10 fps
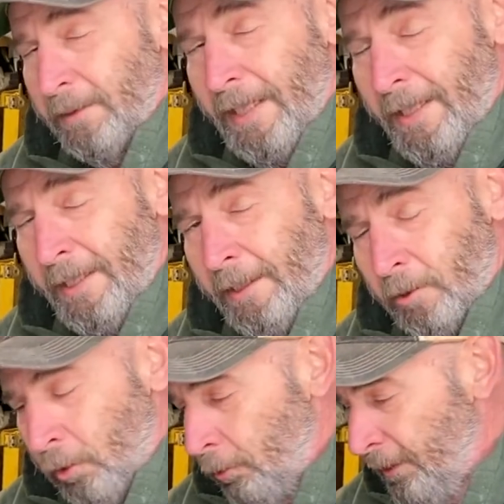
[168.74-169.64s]
that
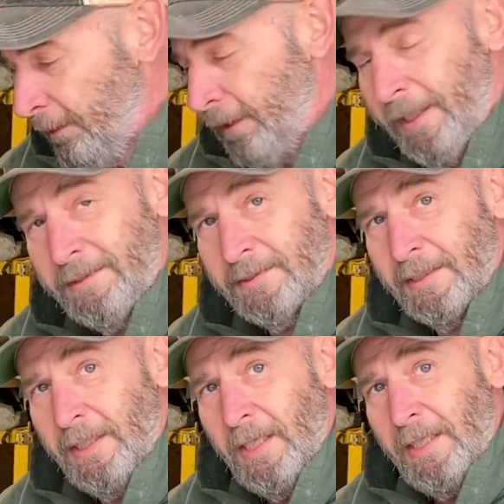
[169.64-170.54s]
cold air hits
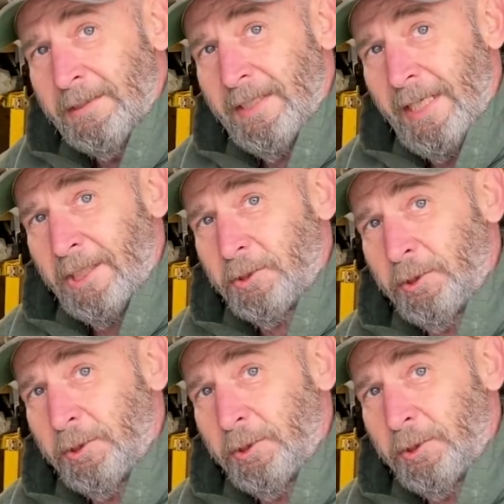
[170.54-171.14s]
it, it's actually